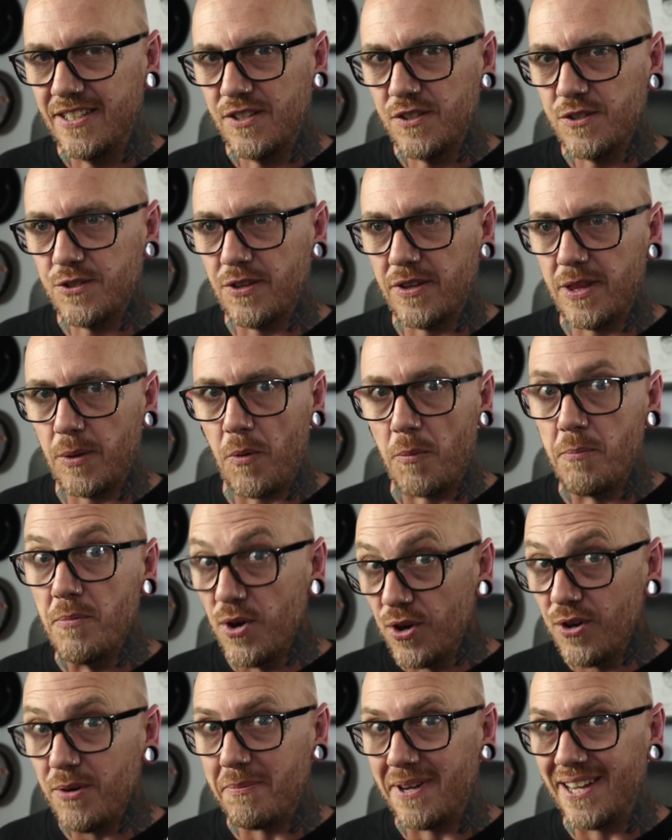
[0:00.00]
So there were
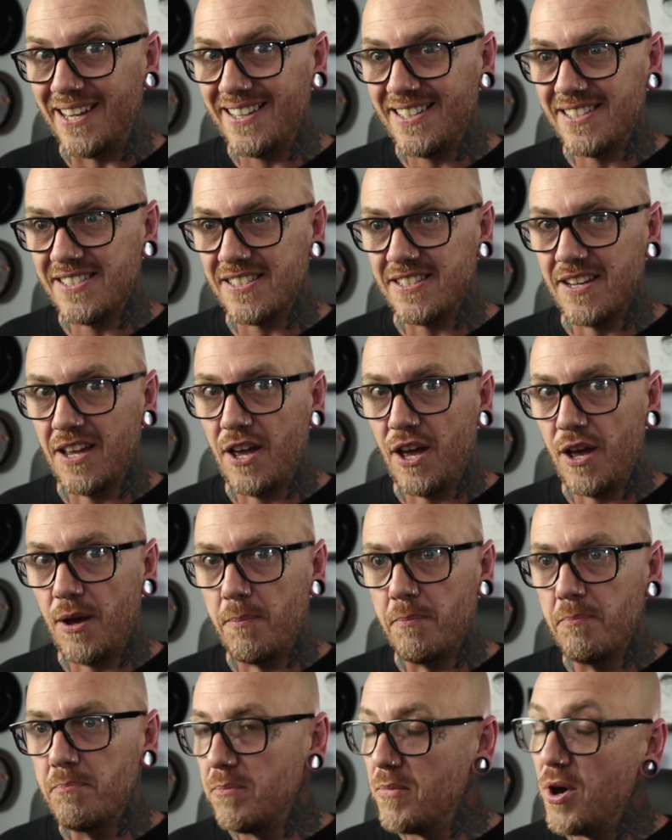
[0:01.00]
mermaids,
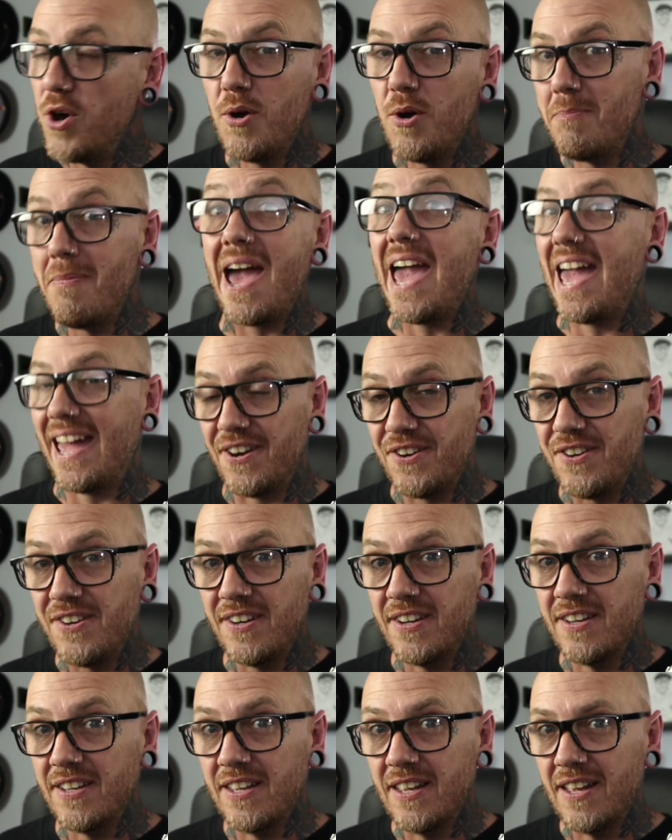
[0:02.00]
mermen,
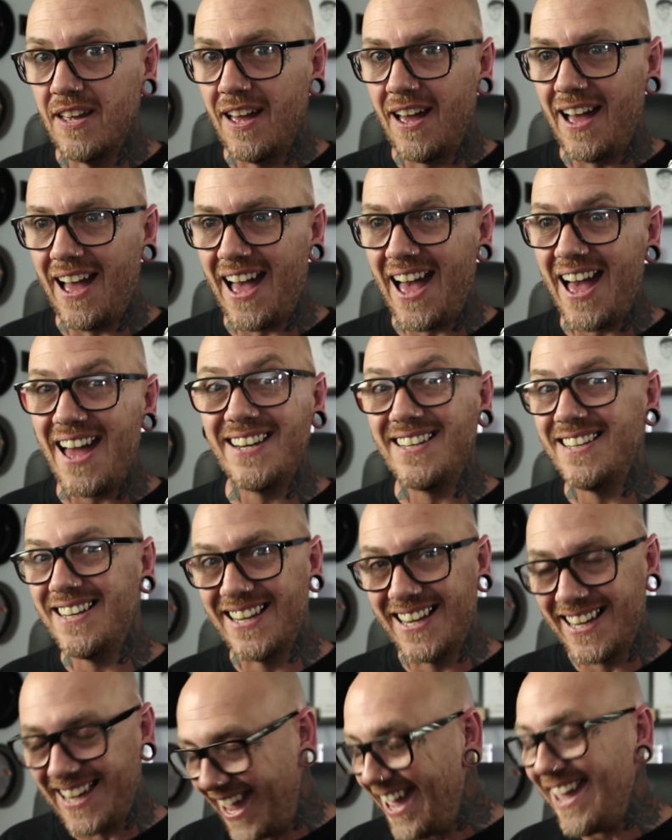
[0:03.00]
and
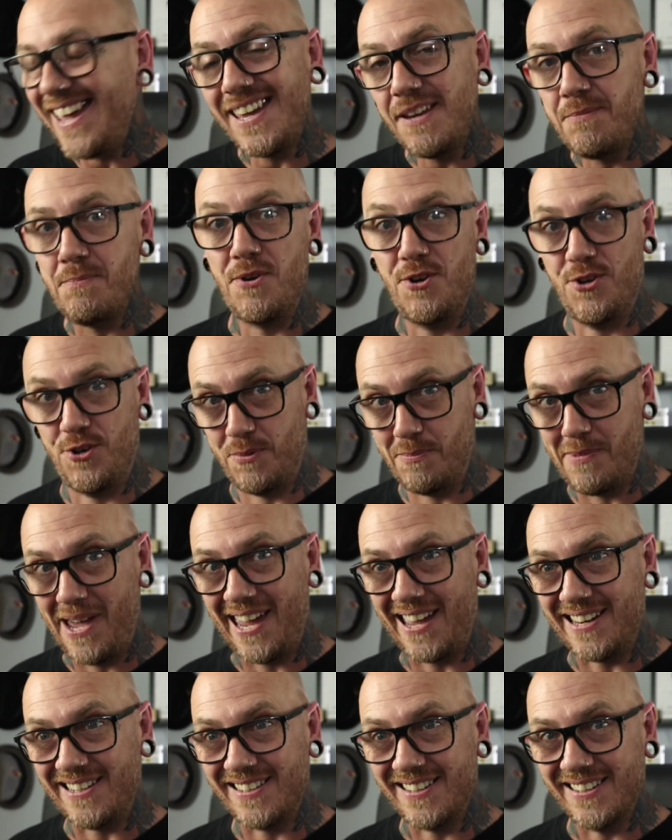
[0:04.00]
gay
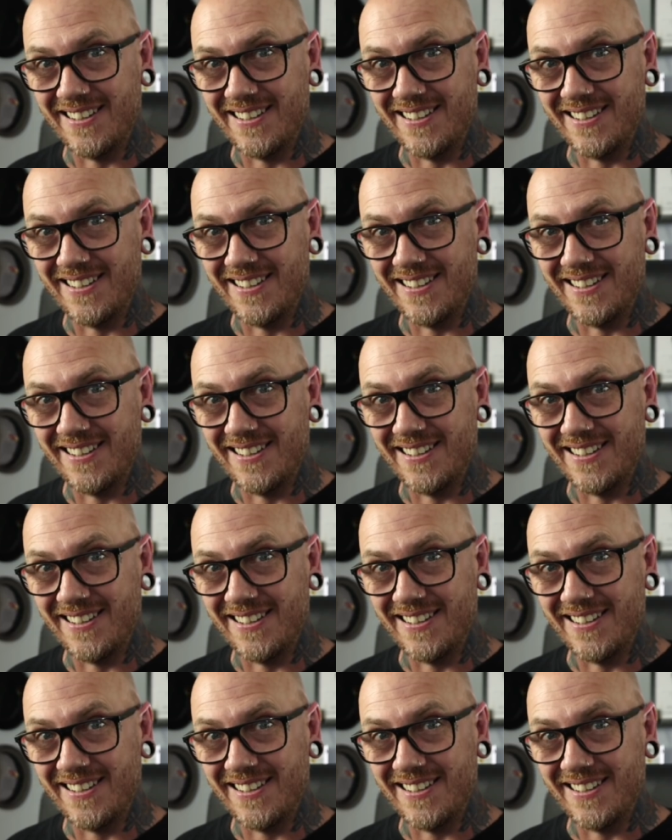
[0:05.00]
mermen.